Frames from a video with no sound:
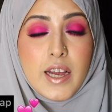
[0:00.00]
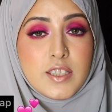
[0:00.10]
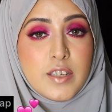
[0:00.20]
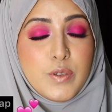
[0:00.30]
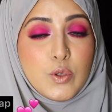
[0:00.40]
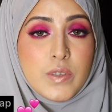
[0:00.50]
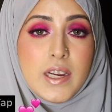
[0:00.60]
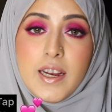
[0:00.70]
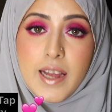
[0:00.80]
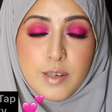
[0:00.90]
so guys if
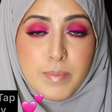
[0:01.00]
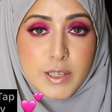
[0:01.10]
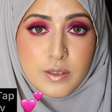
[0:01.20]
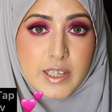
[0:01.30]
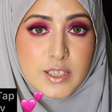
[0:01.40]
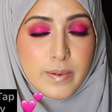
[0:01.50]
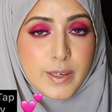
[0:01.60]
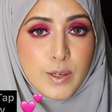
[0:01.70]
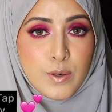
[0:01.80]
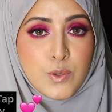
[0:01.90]
you really like my
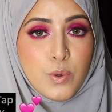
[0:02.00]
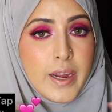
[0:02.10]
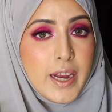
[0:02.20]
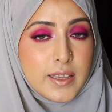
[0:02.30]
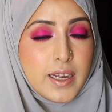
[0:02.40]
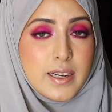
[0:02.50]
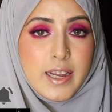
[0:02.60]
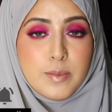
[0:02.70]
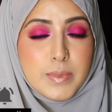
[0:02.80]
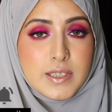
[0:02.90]
today's video so hit
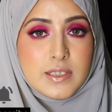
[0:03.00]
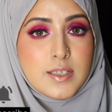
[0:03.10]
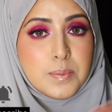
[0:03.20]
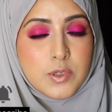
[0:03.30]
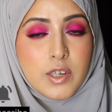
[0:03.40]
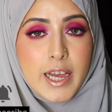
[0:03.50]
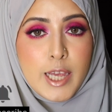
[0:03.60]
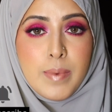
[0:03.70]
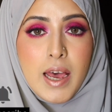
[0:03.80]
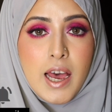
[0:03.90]
that like button
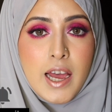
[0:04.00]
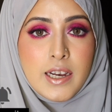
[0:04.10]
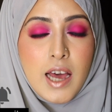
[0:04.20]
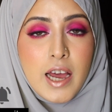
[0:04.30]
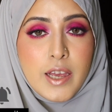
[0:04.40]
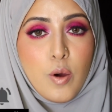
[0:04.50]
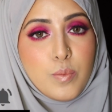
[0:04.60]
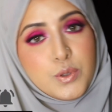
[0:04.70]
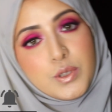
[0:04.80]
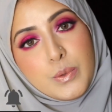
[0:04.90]
subscribe and i
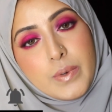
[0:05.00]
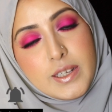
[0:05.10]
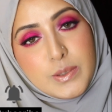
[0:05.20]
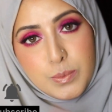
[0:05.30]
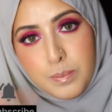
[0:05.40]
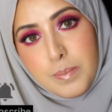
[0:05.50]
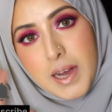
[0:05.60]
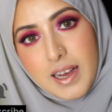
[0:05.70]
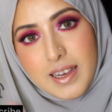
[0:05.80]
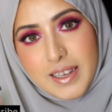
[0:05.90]
hope to see you guys
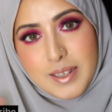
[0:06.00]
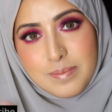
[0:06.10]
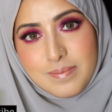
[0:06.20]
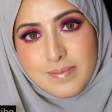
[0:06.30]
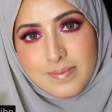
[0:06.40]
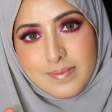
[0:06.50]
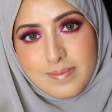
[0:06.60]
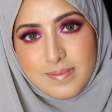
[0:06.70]
soon bye